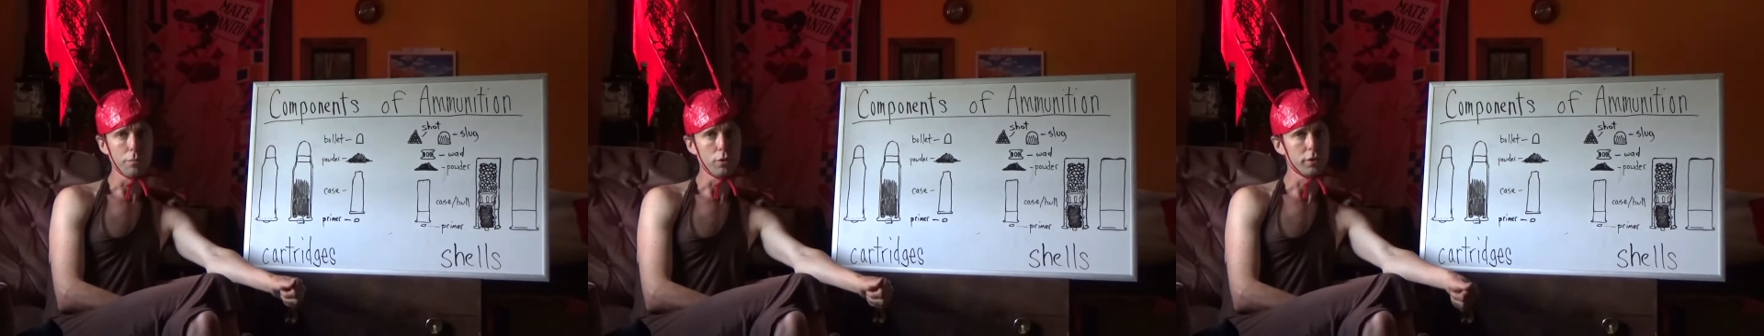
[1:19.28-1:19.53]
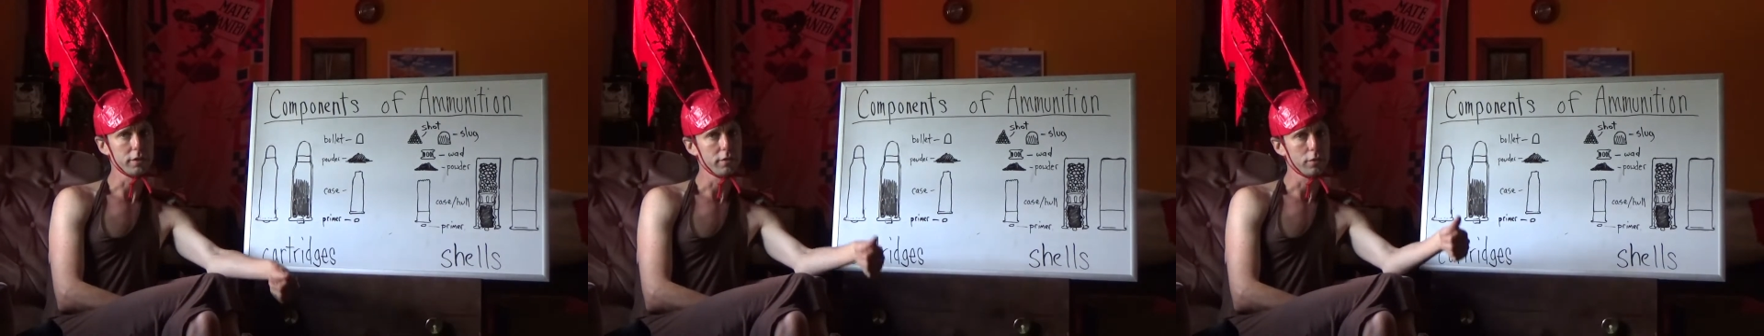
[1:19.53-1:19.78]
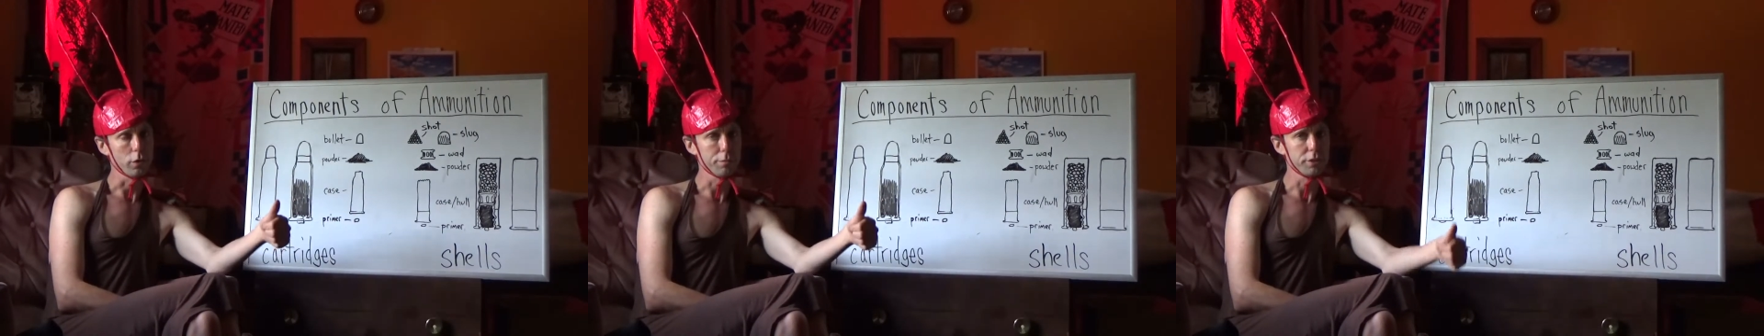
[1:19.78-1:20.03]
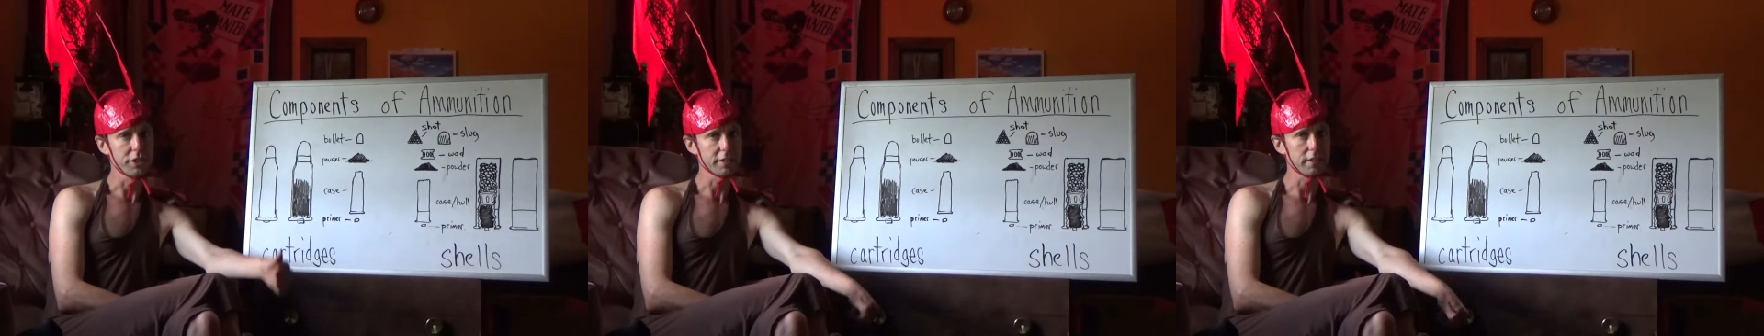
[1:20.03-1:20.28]
bullet or
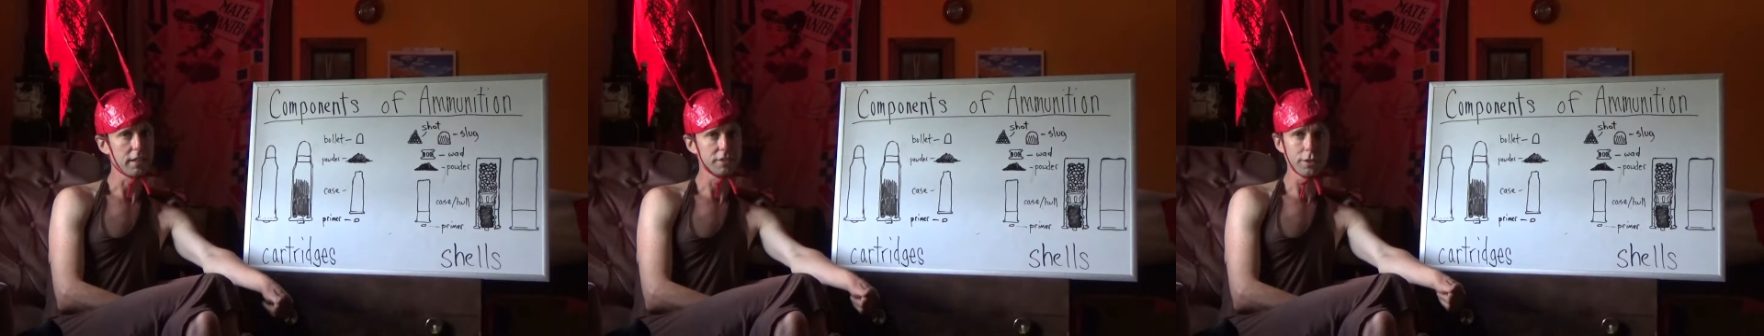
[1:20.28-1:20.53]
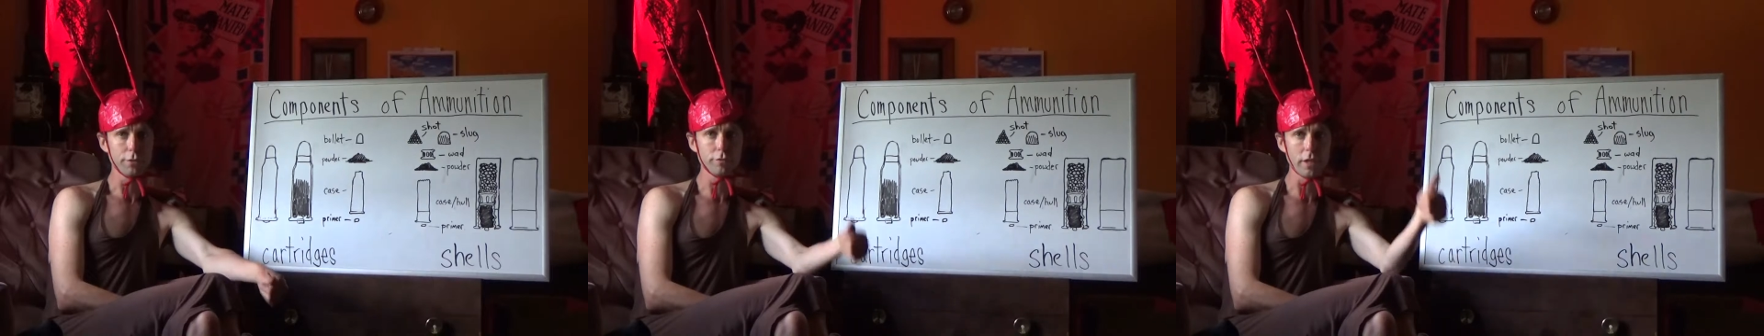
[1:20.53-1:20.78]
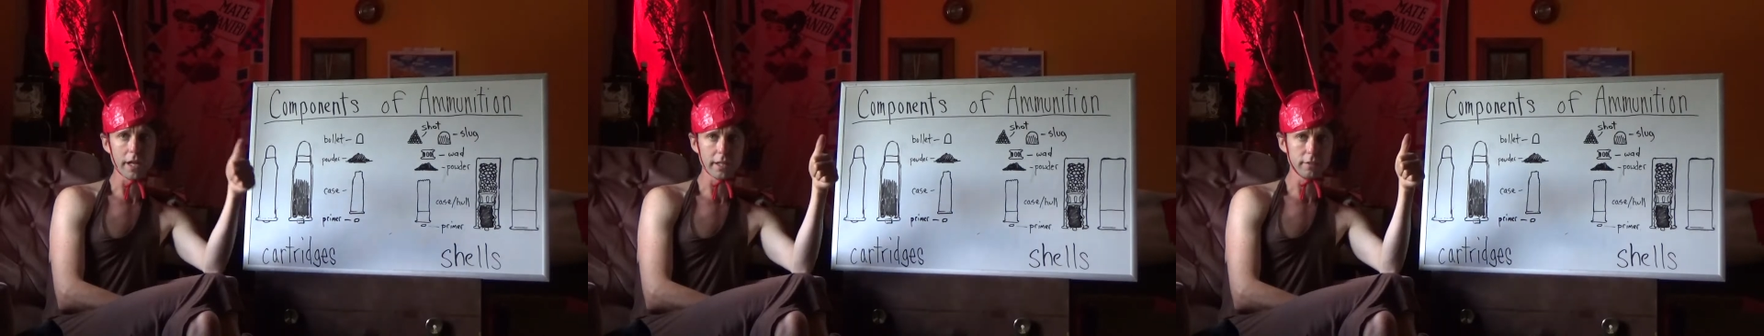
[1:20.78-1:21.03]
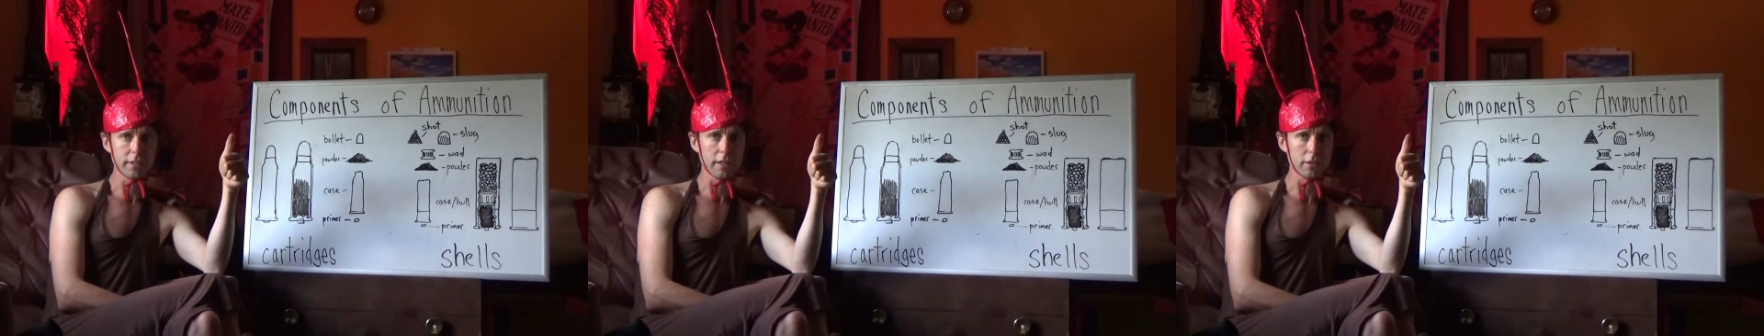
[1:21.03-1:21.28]
projectiles go
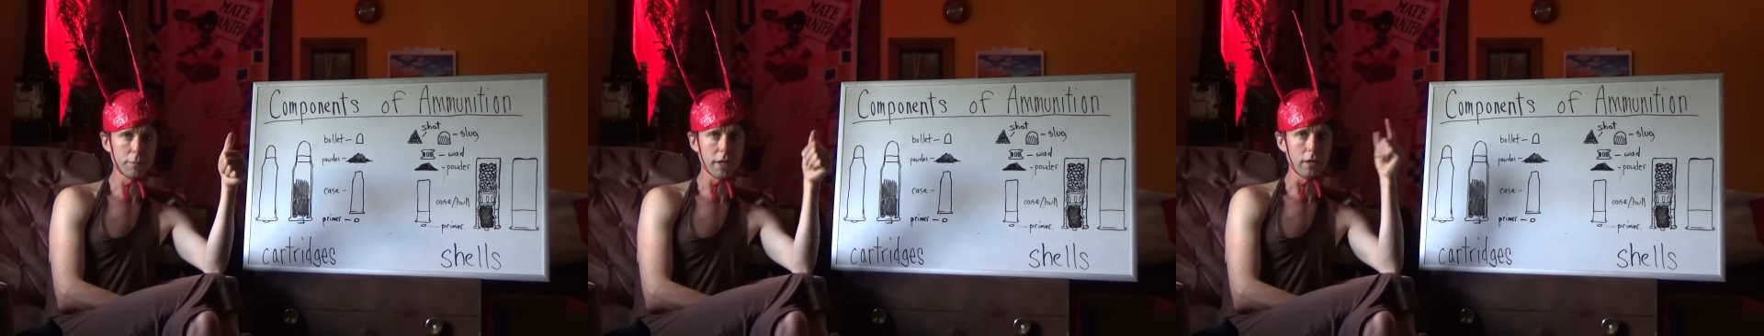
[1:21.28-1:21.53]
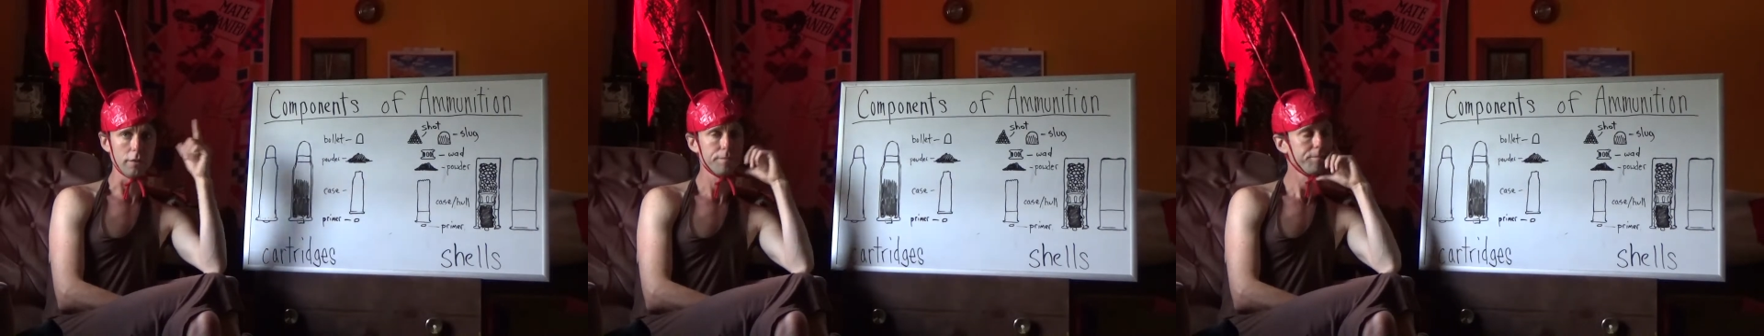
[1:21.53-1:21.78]
flying down the barrel.